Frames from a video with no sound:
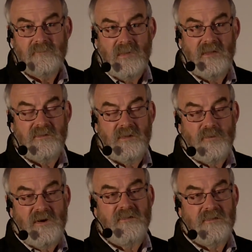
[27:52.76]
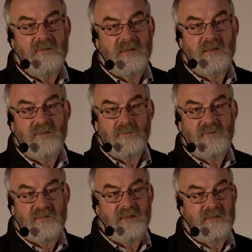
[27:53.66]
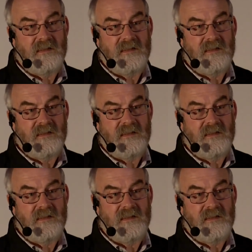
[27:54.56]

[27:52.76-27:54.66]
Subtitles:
And the depressing thing is we're seeing